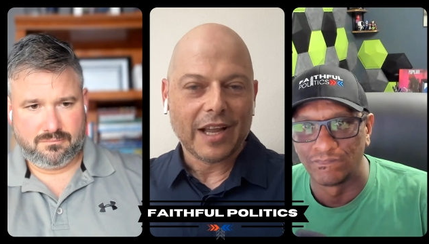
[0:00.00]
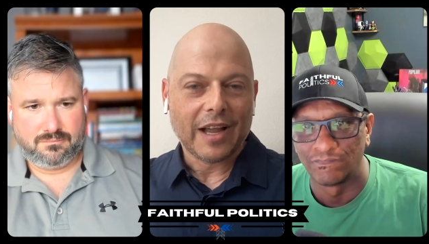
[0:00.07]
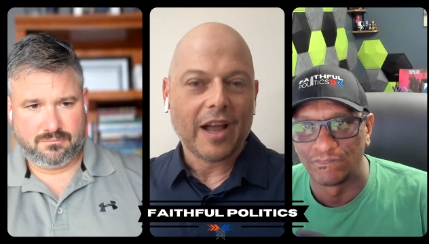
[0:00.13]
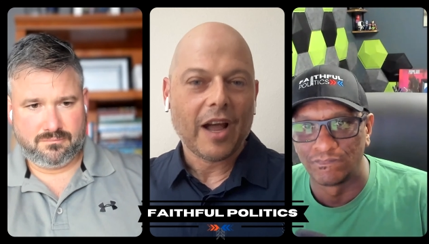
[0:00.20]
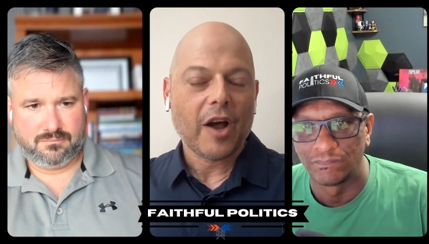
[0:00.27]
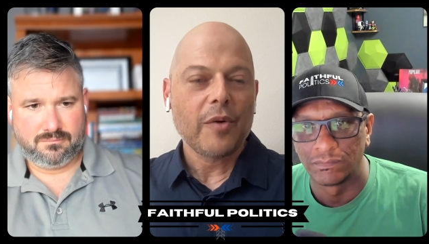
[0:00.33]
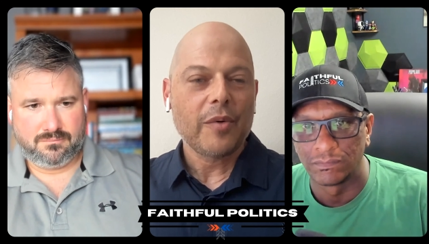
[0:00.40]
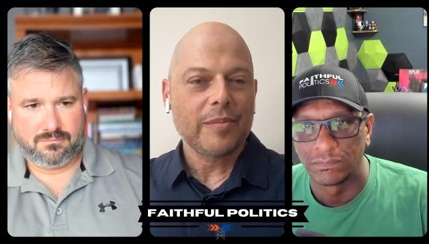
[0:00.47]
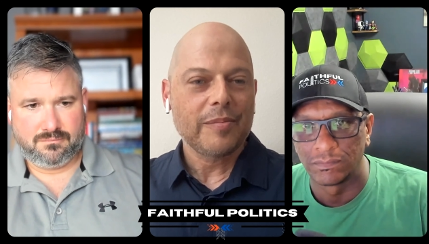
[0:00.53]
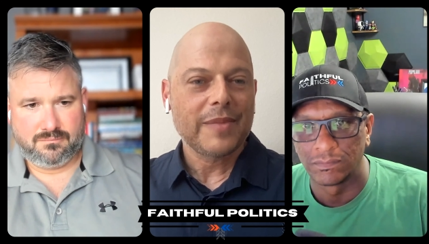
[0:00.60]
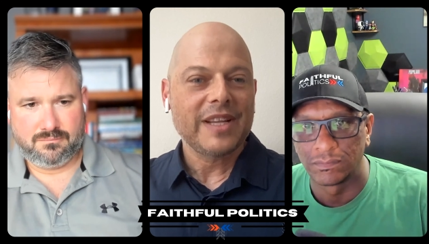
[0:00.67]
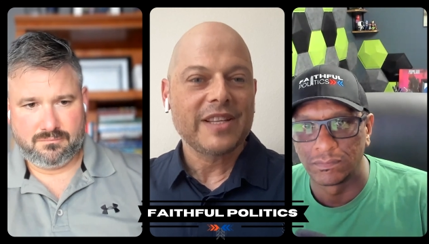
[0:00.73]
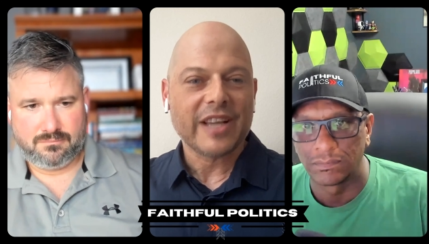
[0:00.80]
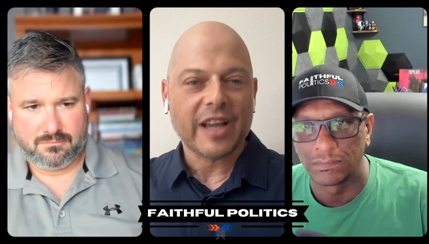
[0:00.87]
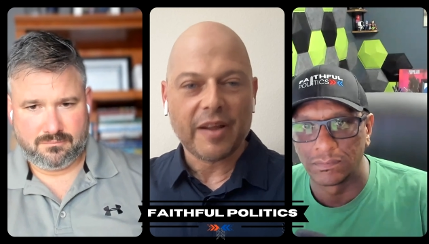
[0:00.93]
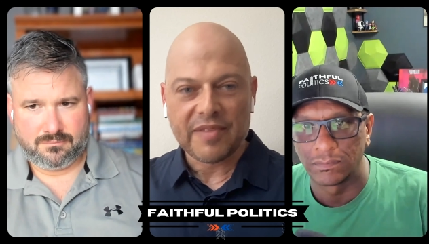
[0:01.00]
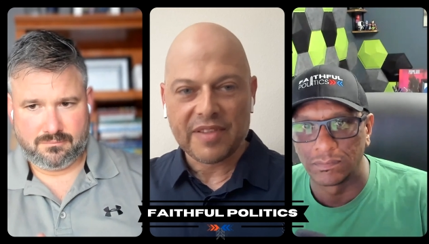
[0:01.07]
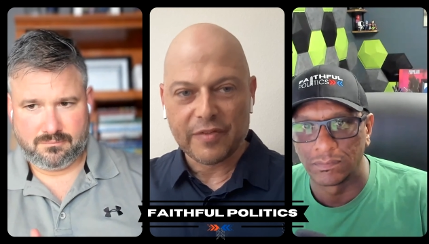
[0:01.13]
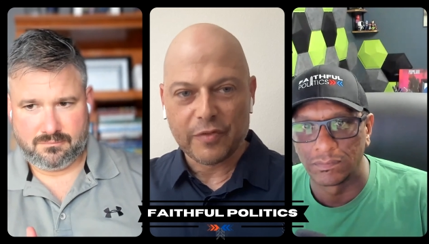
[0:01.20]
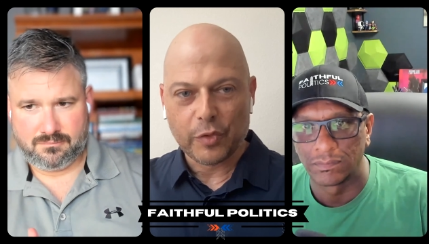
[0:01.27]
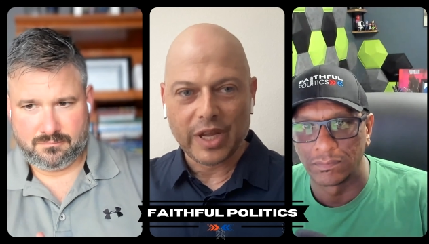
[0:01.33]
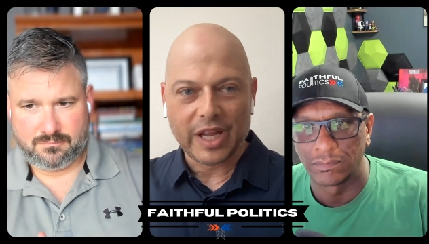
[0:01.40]
Speaker 1: how many times
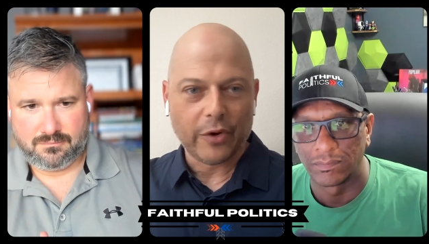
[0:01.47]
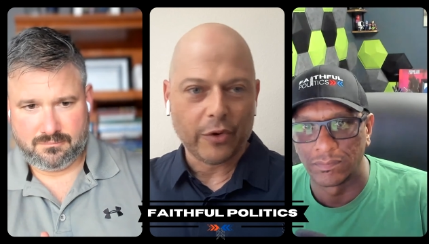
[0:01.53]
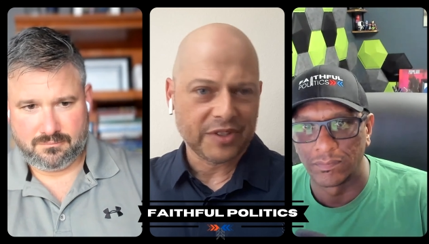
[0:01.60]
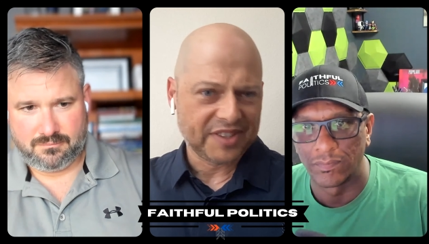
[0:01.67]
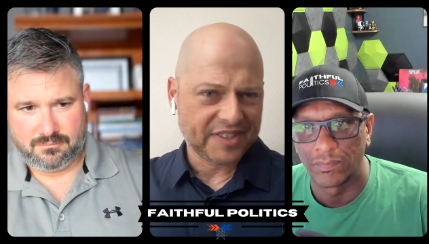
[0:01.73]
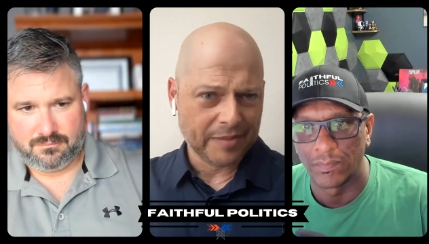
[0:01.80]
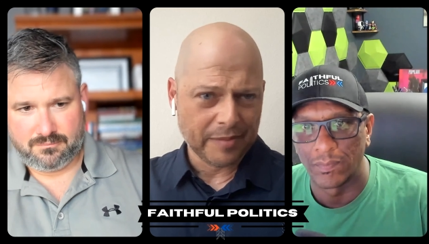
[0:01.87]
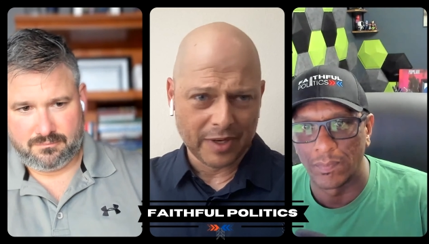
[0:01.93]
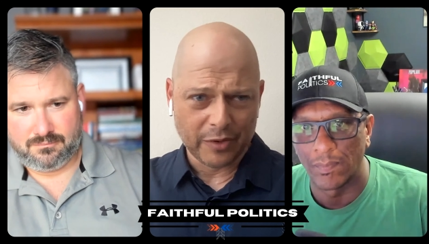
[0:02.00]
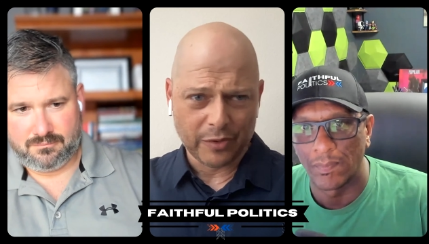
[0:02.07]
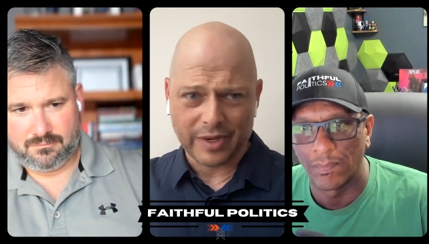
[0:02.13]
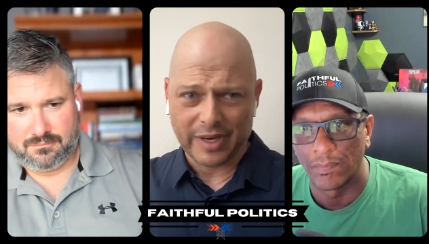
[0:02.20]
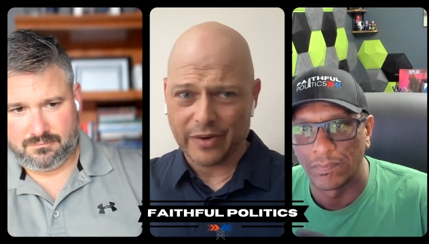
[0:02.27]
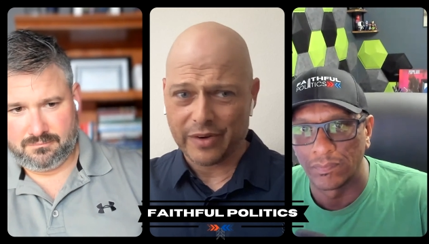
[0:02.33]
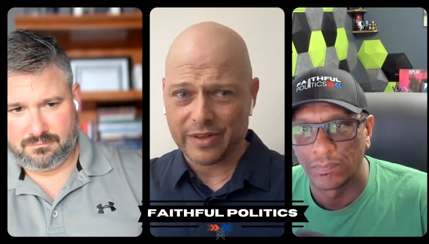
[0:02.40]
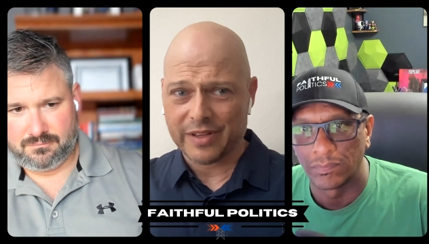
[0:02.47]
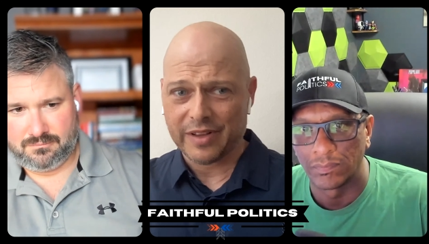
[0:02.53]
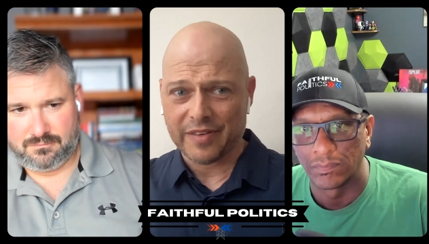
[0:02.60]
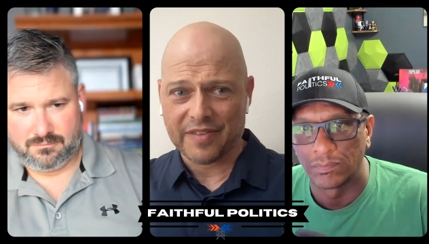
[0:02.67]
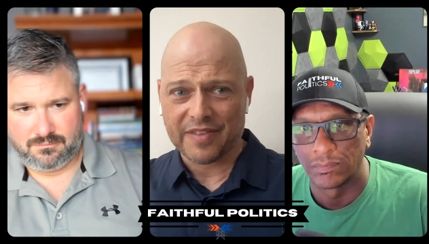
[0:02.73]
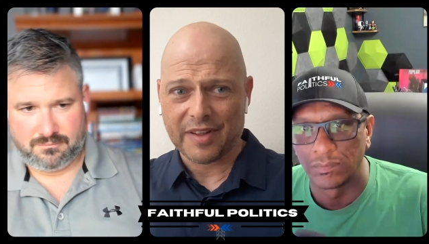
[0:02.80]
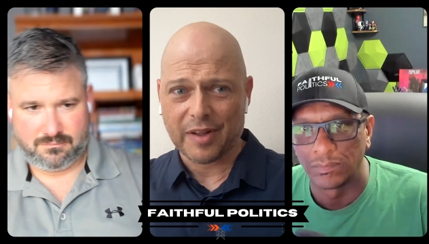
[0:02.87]
have we heard similar
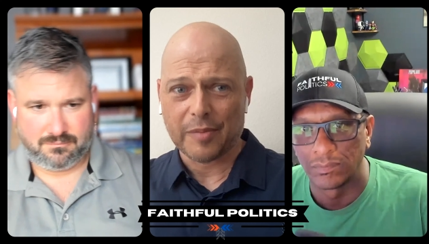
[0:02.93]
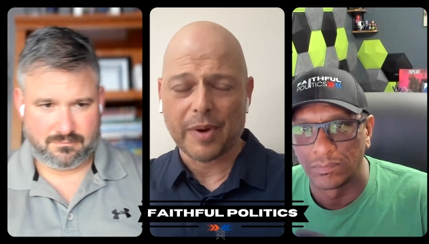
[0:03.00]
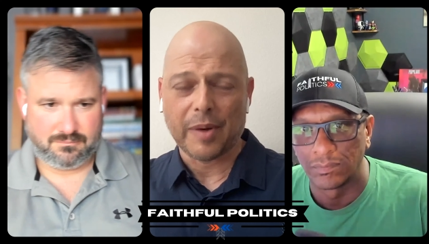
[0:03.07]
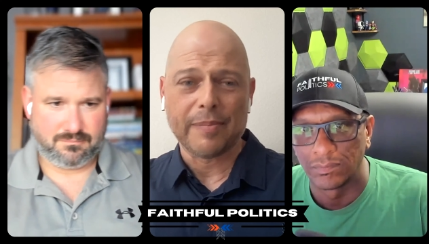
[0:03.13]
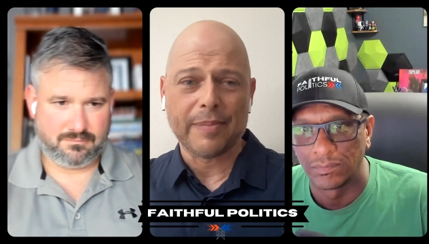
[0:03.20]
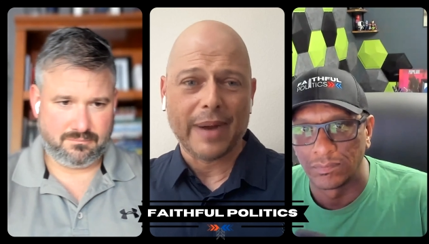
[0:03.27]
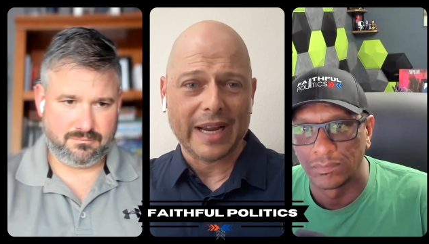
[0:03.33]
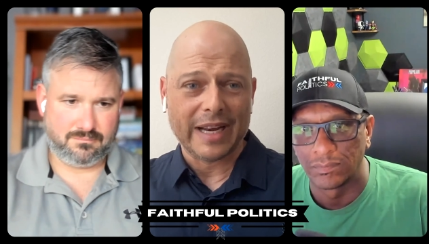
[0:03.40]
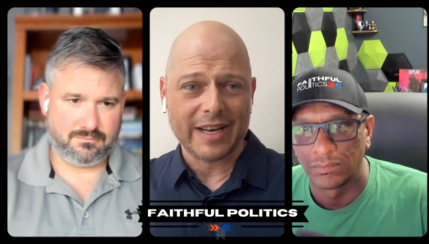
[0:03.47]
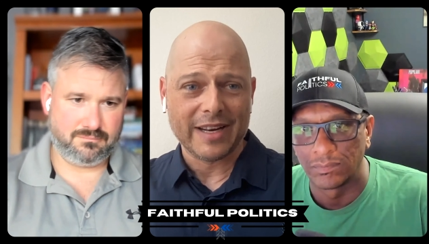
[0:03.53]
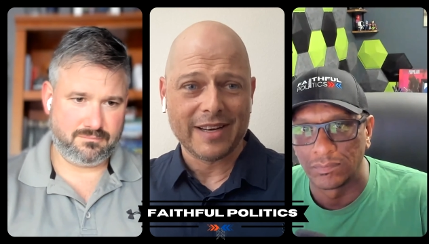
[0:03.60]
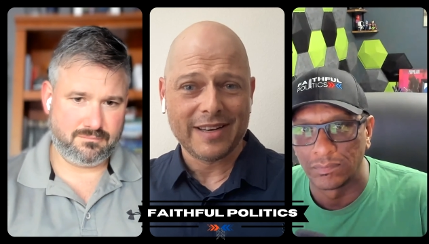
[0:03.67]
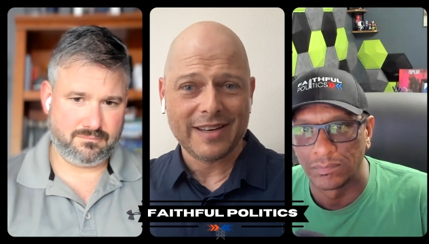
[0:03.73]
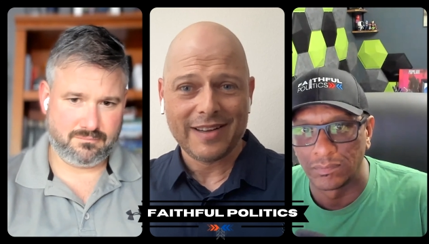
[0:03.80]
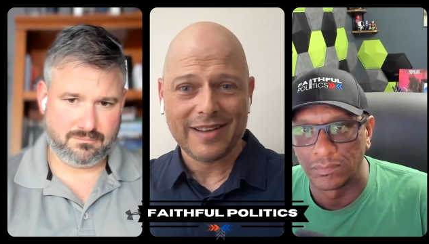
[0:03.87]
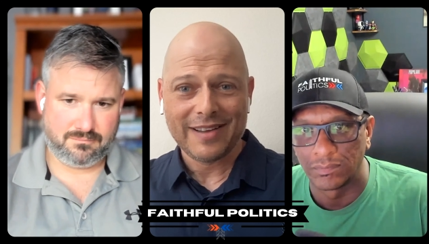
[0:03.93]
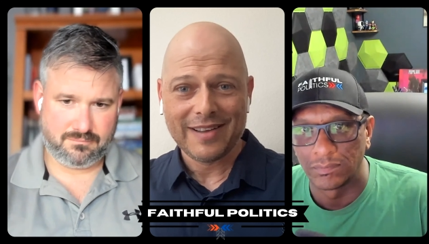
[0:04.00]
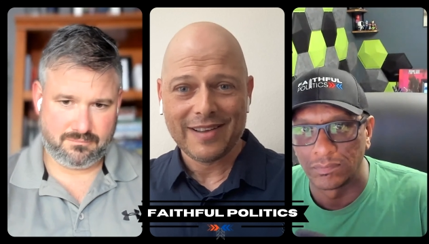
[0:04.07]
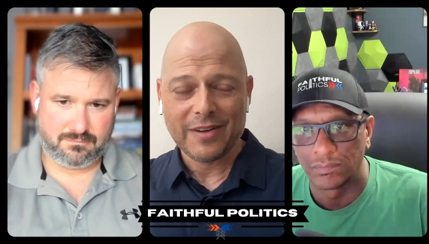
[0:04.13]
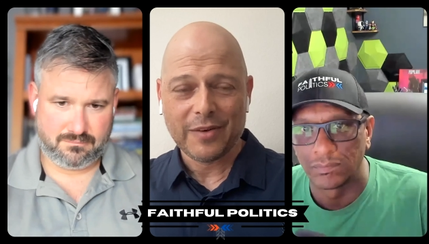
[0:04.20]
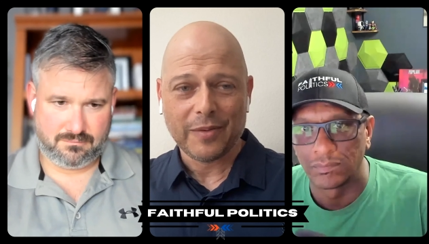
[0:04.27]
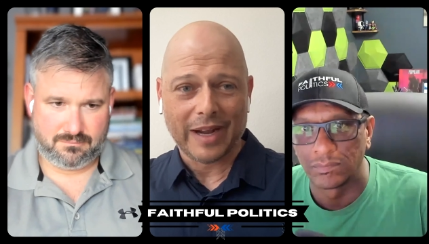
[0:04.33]
narratives about Biden,
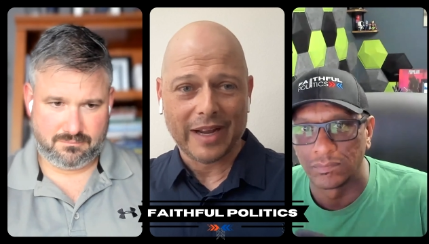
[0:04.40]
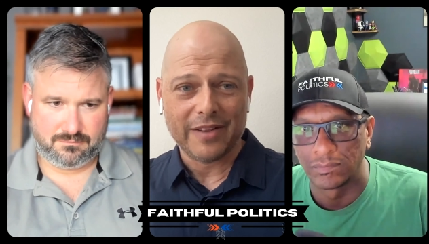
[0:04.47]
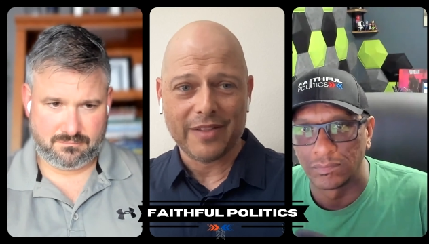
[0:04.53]
right?